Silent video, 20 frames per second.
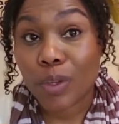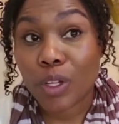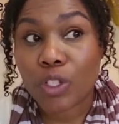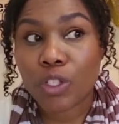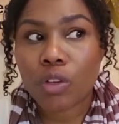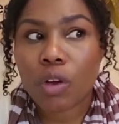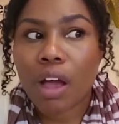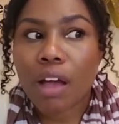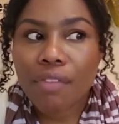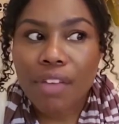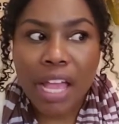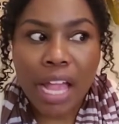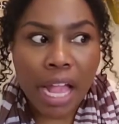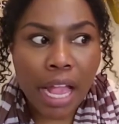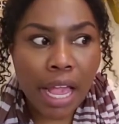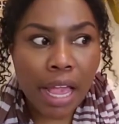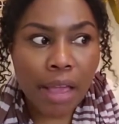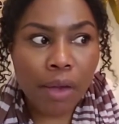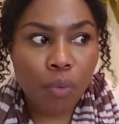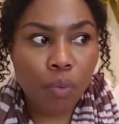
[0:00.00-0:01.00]
So I've
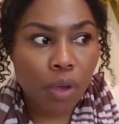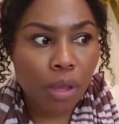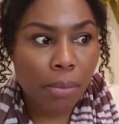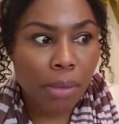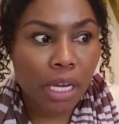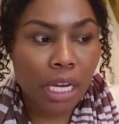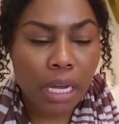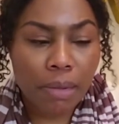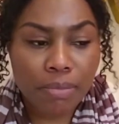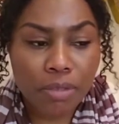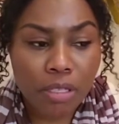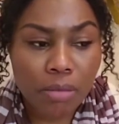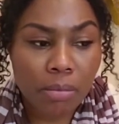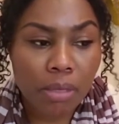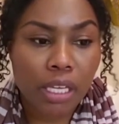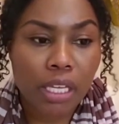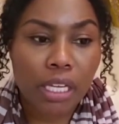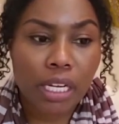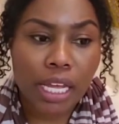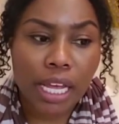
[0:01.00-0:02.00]
had women come to
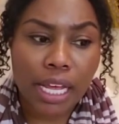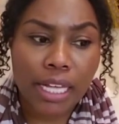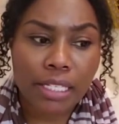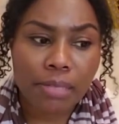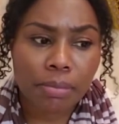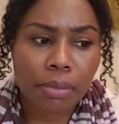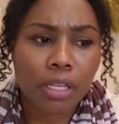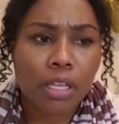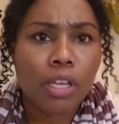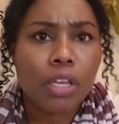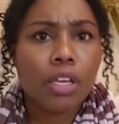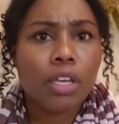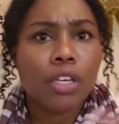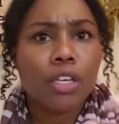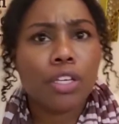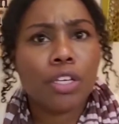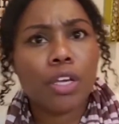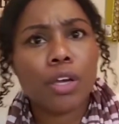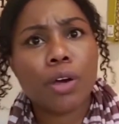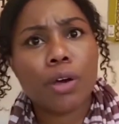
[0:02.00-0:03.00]
me and ask me,
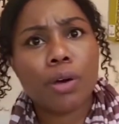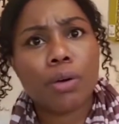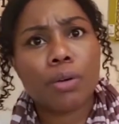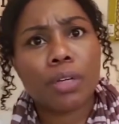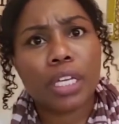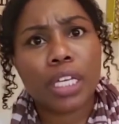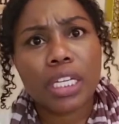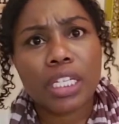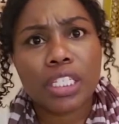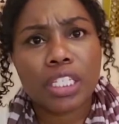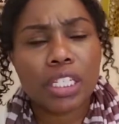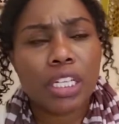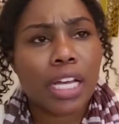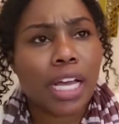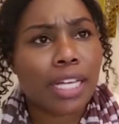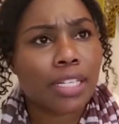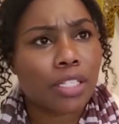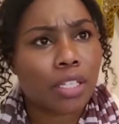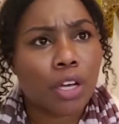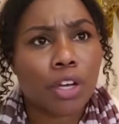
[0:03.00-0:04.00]
yo, Keisha,
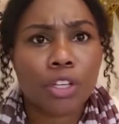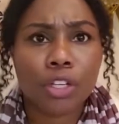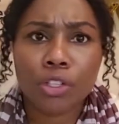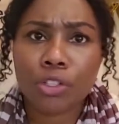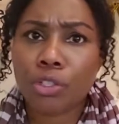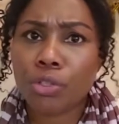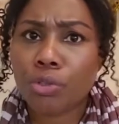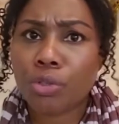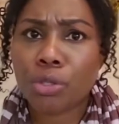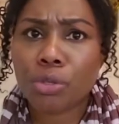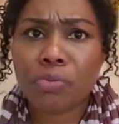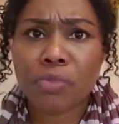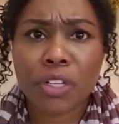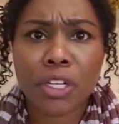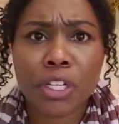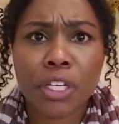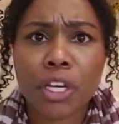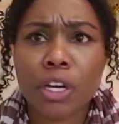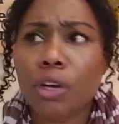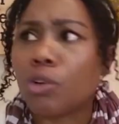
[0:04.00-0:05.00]
I saw your YouTube
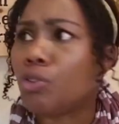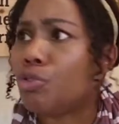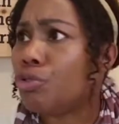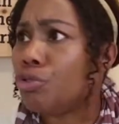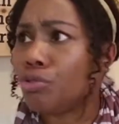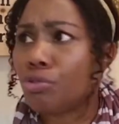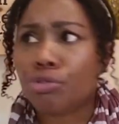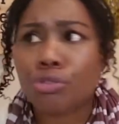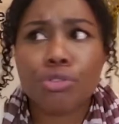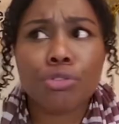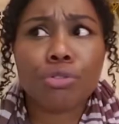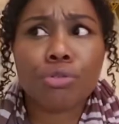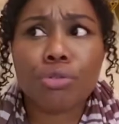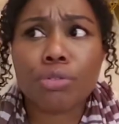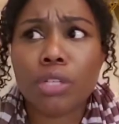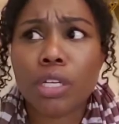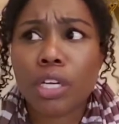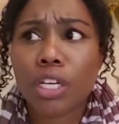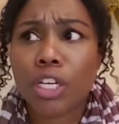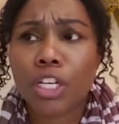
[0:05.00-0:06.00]
video. Do
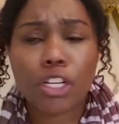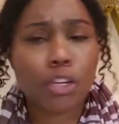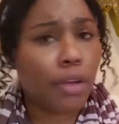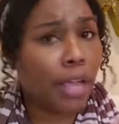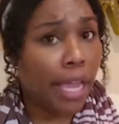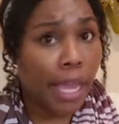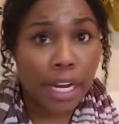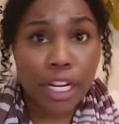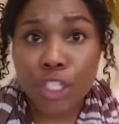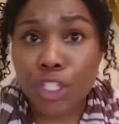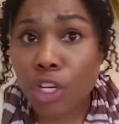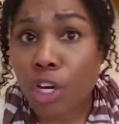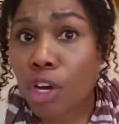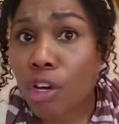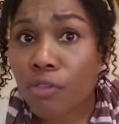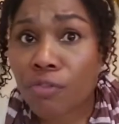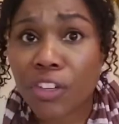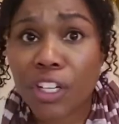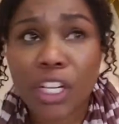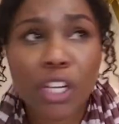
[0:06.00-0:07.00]
you, you know, edit your
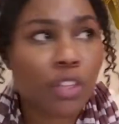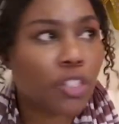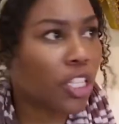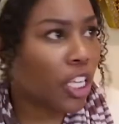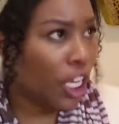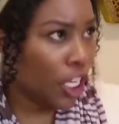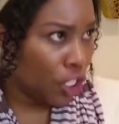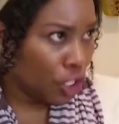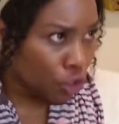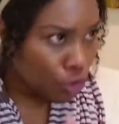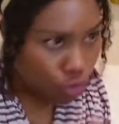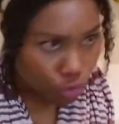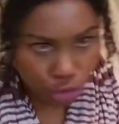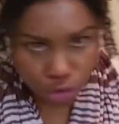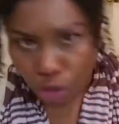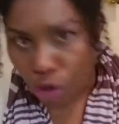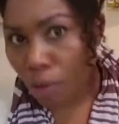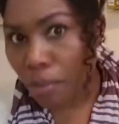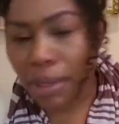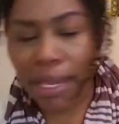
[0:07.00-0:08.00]
own videos? Can you
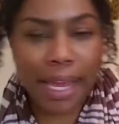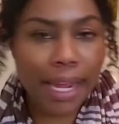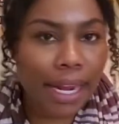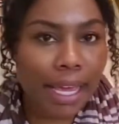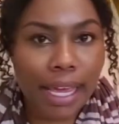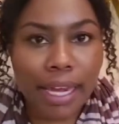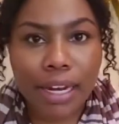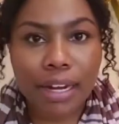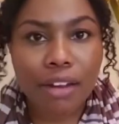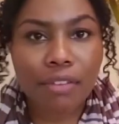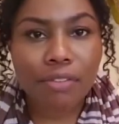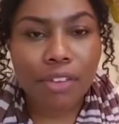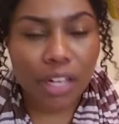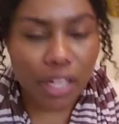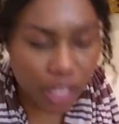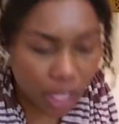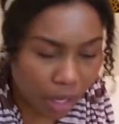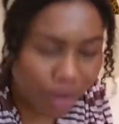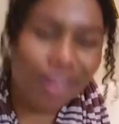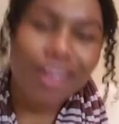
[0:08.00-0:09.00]
show me how to edit a
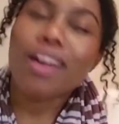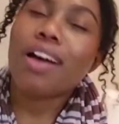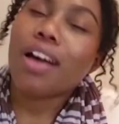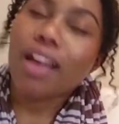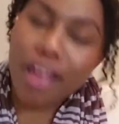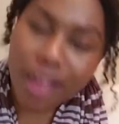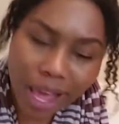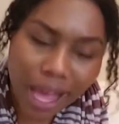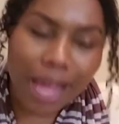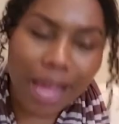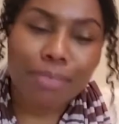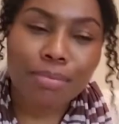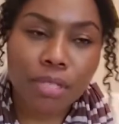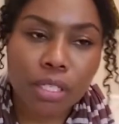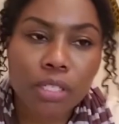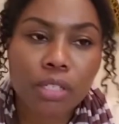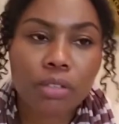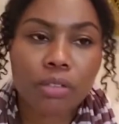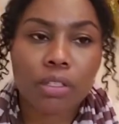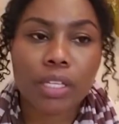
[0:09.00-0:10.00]
video?
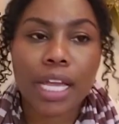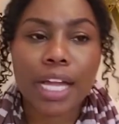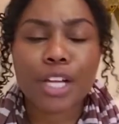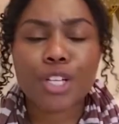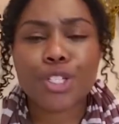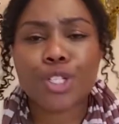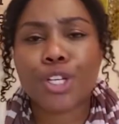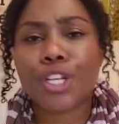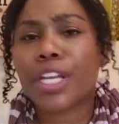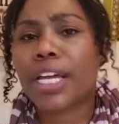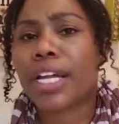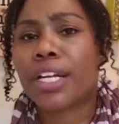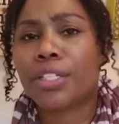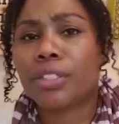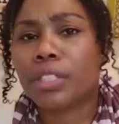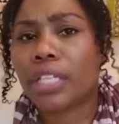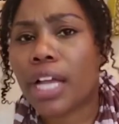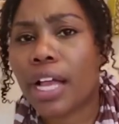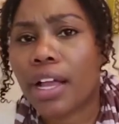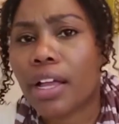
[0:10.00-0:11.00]
Absolutely. I can show you how to
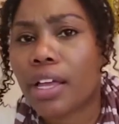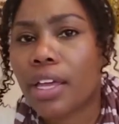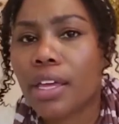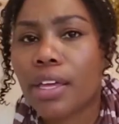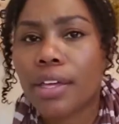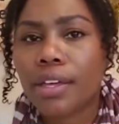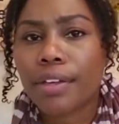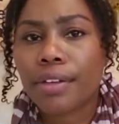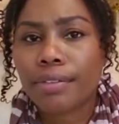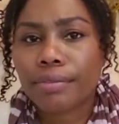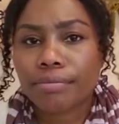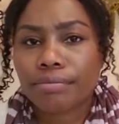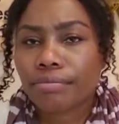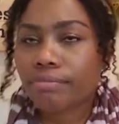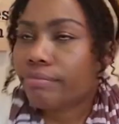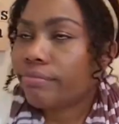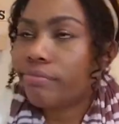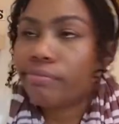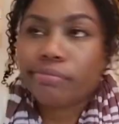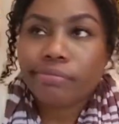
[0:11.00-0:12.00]
do that.
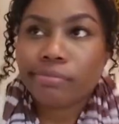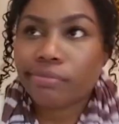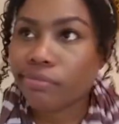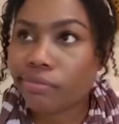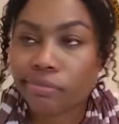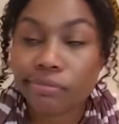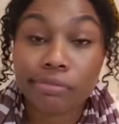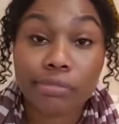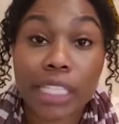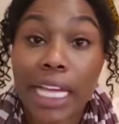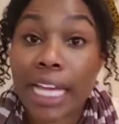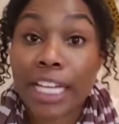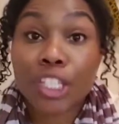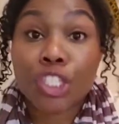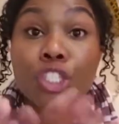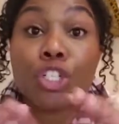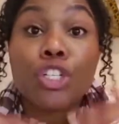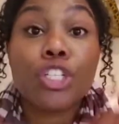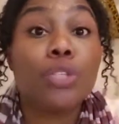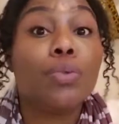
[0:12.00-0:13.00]
I can
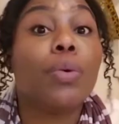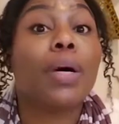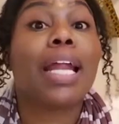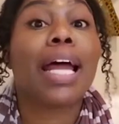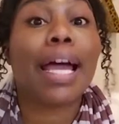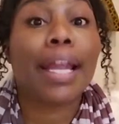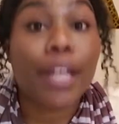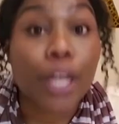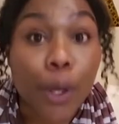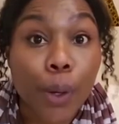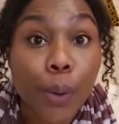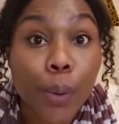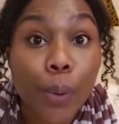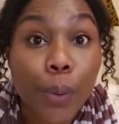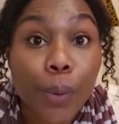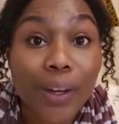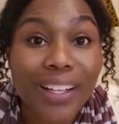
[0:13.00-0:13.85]
show you what I know.